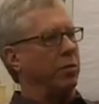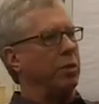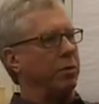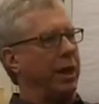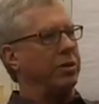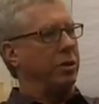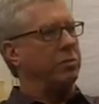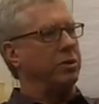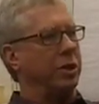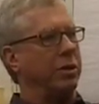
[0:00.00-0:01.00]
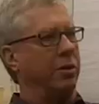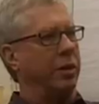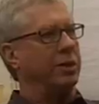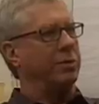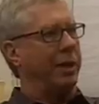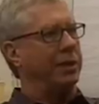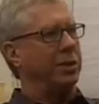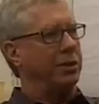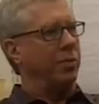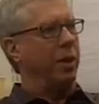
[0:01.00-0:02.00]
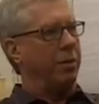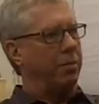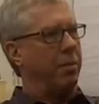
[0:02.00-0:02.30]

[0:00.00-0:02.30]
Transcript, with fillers: would apply to the machine learning space as well.